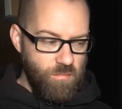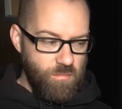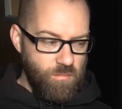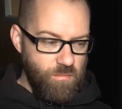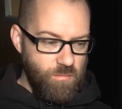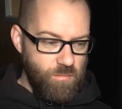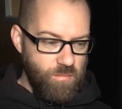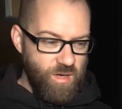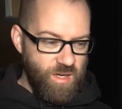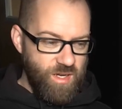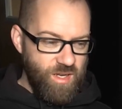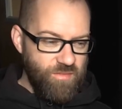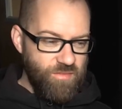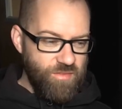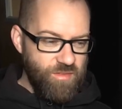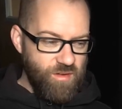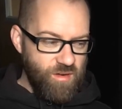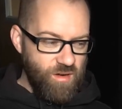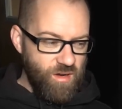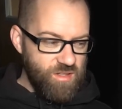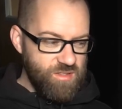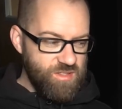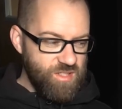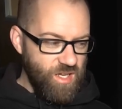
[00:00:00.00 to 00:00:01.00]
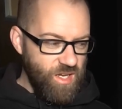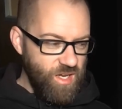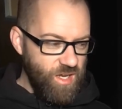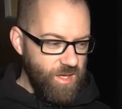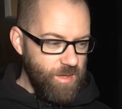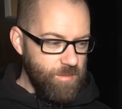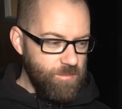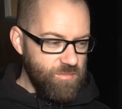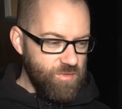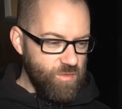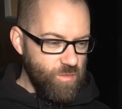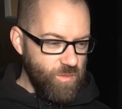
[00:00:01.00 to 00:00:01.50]
But if there are
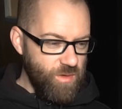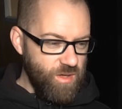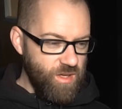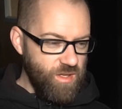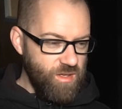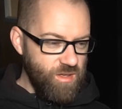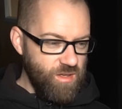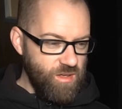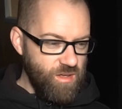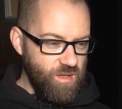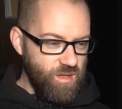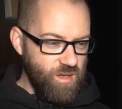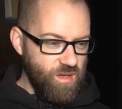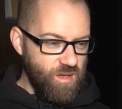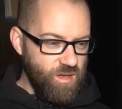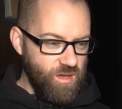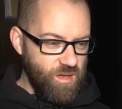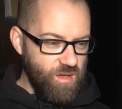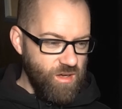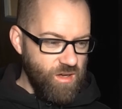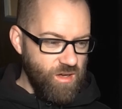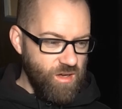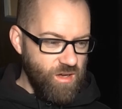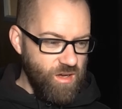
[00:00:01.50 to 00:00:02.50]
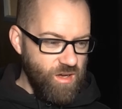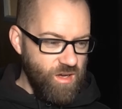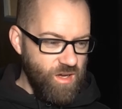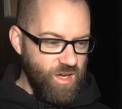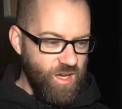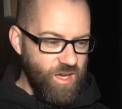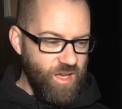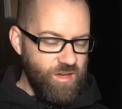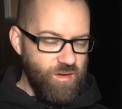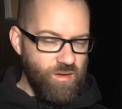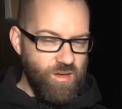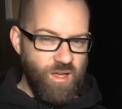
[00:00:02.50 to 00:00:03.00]
times when
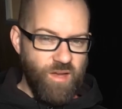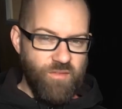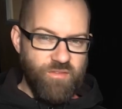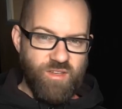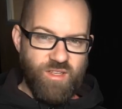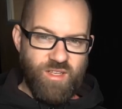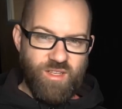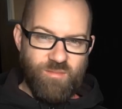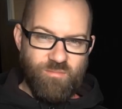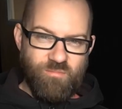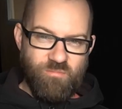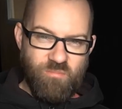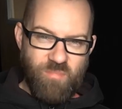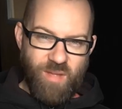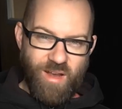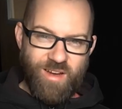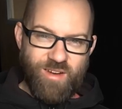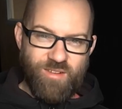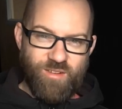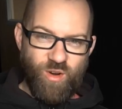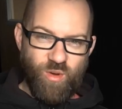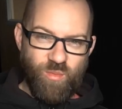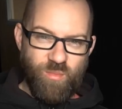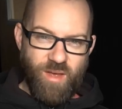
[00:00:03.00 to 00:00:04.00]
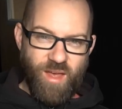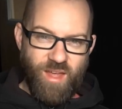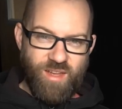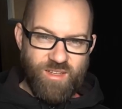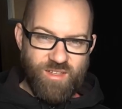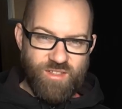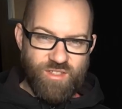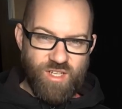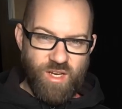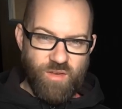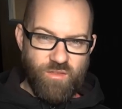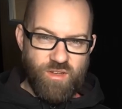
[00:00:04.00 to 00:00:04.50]
I don't have to
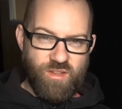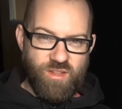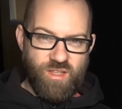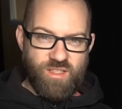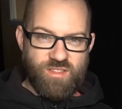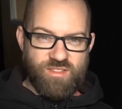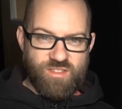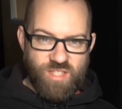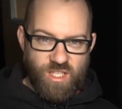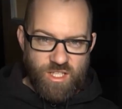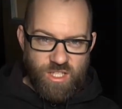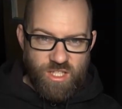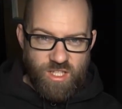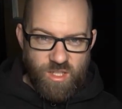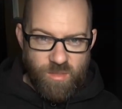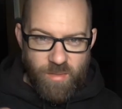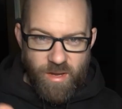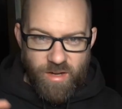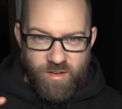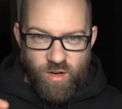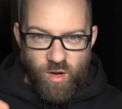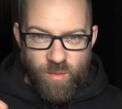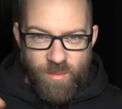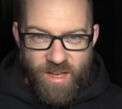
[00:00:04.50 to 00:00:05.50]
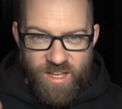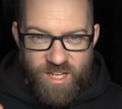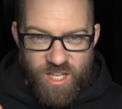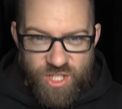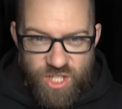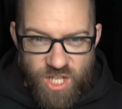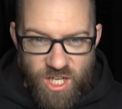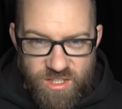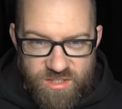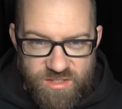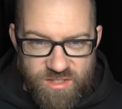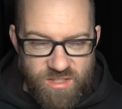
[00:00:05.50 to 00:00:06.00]
micromanage everything, send me
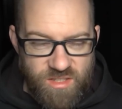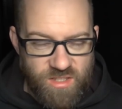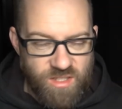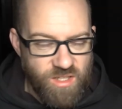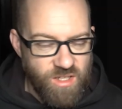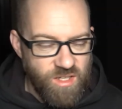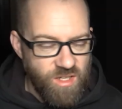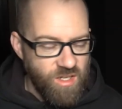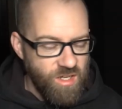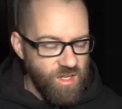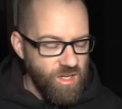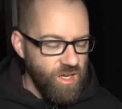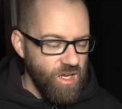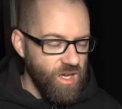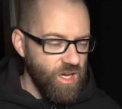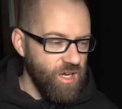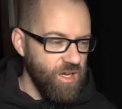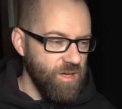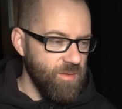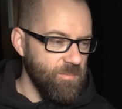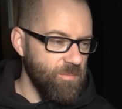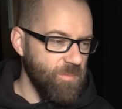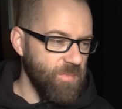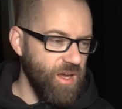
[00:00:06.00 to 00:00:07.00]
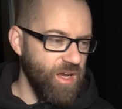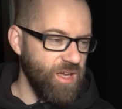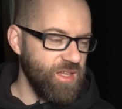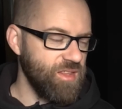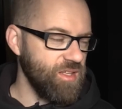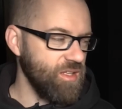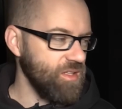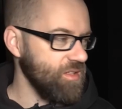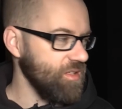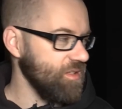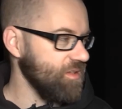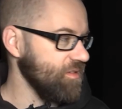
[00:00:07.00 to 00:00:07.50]
micromanagers! I
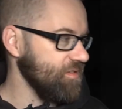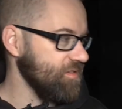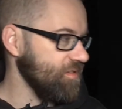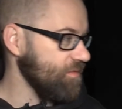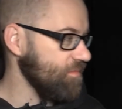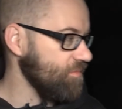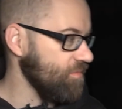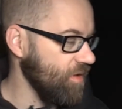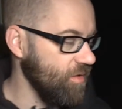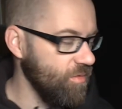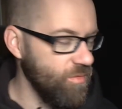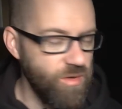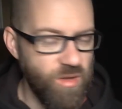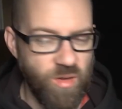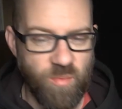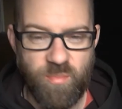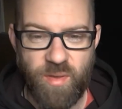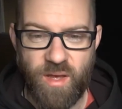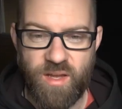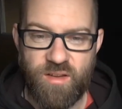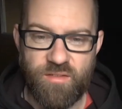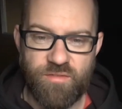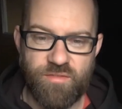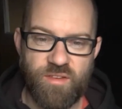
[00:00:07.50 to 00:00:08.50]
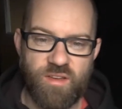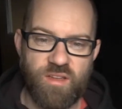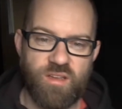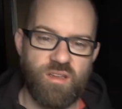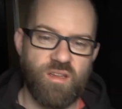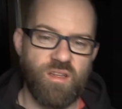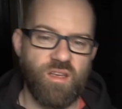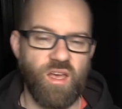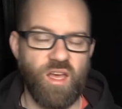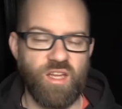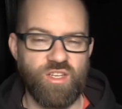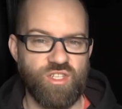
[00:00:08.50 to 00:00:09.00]
think that there's a real
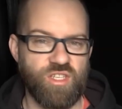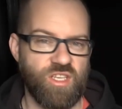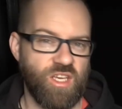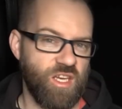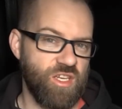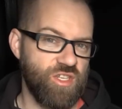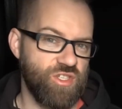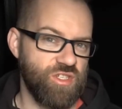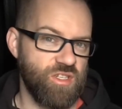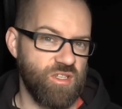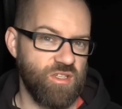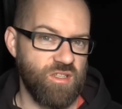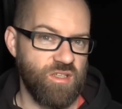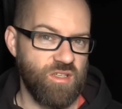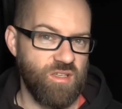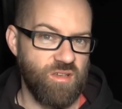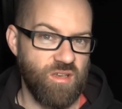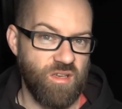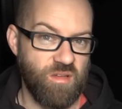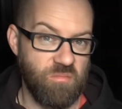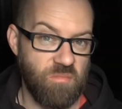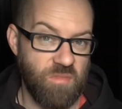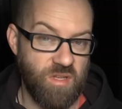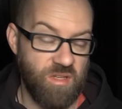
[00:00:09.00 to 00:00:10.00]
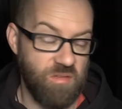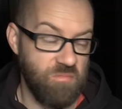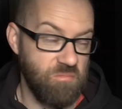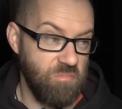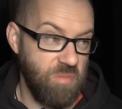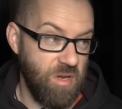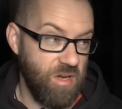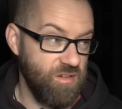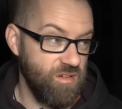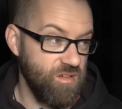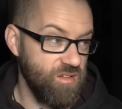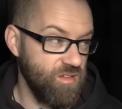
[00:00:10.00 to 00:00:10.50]
benefit educationally and in
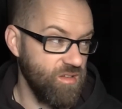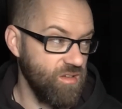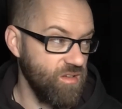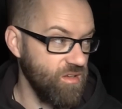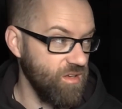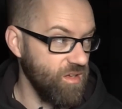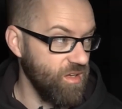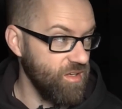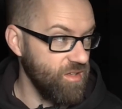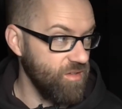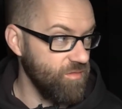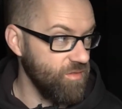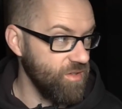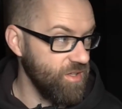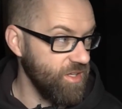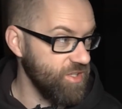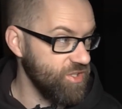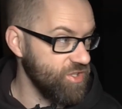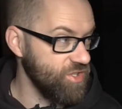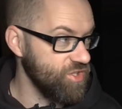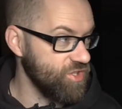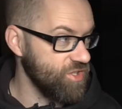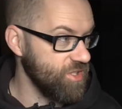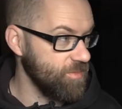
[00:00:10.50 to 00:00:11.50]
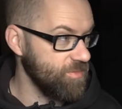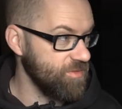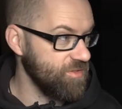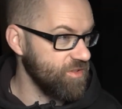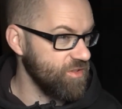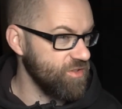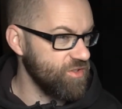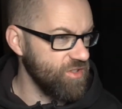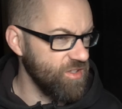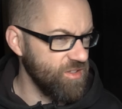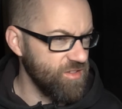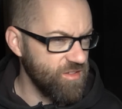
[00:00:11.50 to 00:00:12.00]
parenting and in relationships to
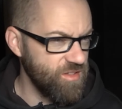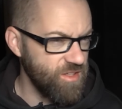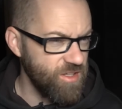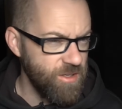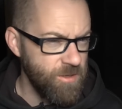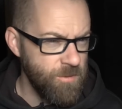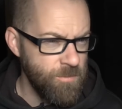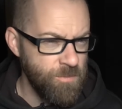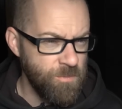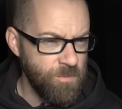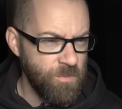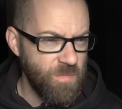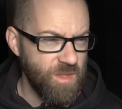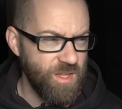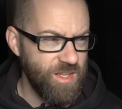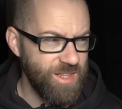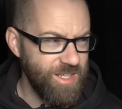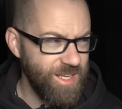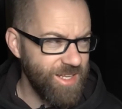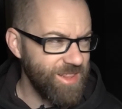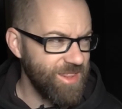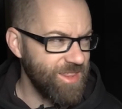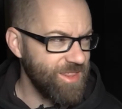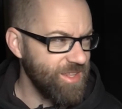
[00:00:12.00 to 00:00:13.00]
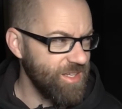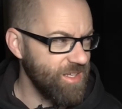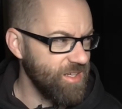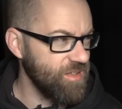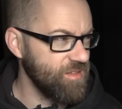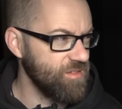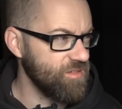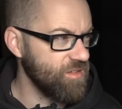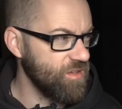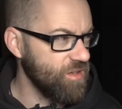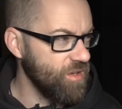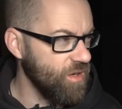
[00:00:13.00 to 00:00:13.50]
just let
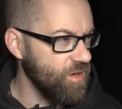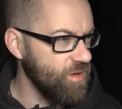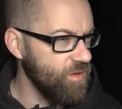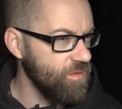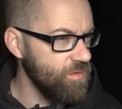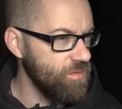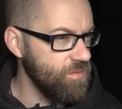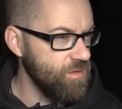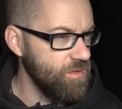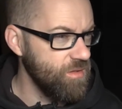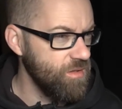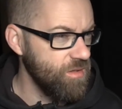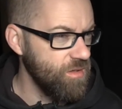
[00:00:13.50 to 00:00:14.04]
things go.